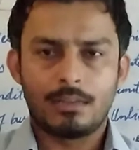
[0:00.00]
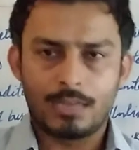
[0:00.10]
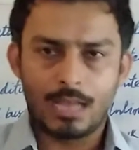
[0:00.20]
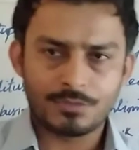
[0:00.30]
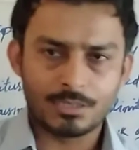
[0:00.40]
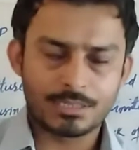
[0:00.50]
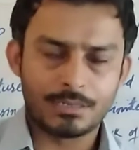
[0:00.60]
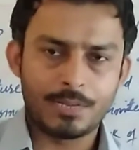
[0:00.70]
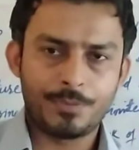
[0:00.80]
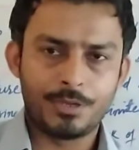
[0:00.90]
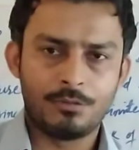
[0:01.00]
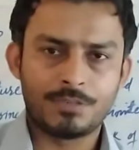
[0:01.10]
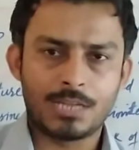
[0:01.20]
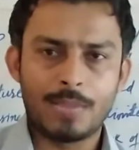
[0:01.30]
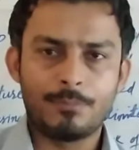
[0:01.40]
after a certain period of
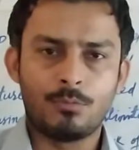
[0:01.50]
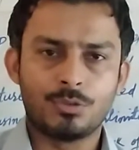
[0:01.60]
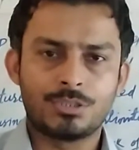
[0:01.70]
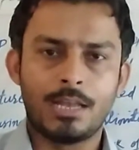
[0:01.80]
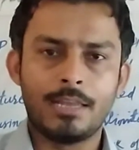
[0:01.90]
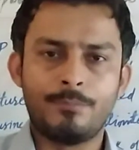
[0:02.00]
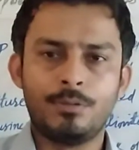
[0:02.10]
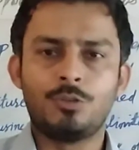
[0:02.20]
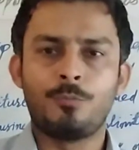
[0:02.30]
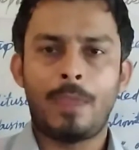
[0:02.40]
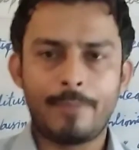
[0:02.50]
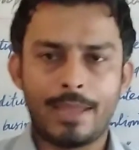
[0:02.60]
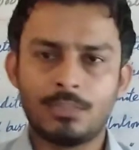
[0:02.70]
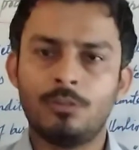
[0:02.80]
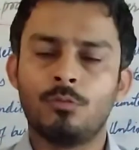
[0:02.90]
time, I was unable to pay
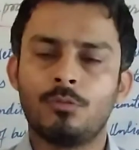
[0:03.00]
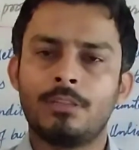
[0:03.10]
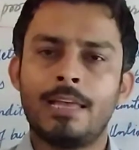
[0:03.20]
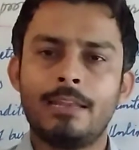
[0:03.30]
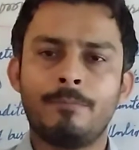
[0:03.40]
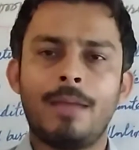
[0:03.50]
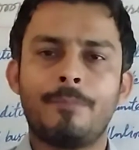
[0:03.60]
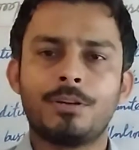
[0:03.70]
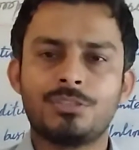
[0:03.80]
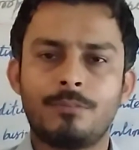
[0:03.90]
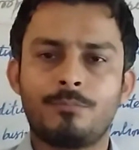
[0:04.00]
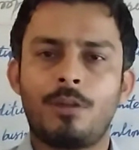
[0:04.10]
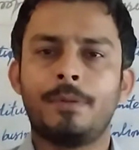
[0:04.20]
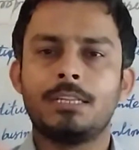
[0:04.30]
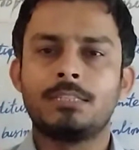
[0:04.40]
back the loan. Then my personal
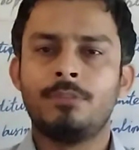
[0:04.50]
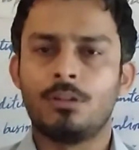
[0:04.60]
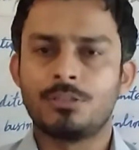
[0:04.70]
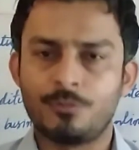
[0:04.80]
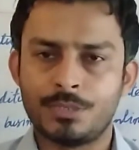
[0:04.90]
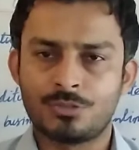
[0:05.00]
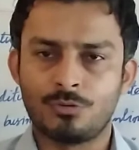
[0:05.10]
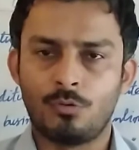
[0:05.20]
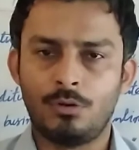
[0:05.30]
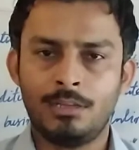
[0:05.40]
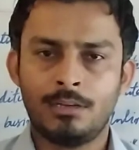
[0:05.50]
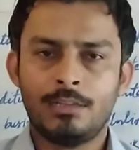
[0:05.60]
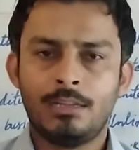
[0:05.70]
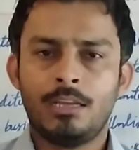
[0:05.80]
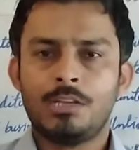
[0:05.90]
properties will also be sold
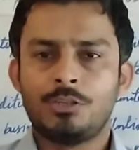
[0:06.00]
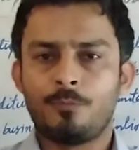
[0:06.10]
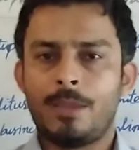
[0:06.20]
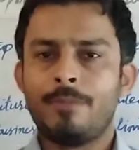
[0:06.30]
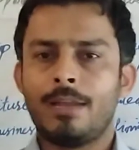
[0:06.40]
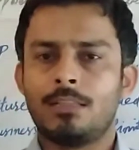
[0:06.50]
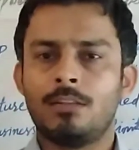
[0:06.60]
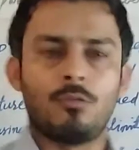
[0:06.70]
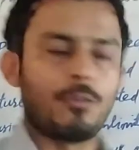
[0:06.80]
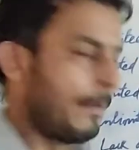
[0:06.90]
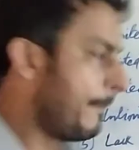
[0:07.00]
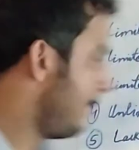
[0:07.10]
to pay back the loan.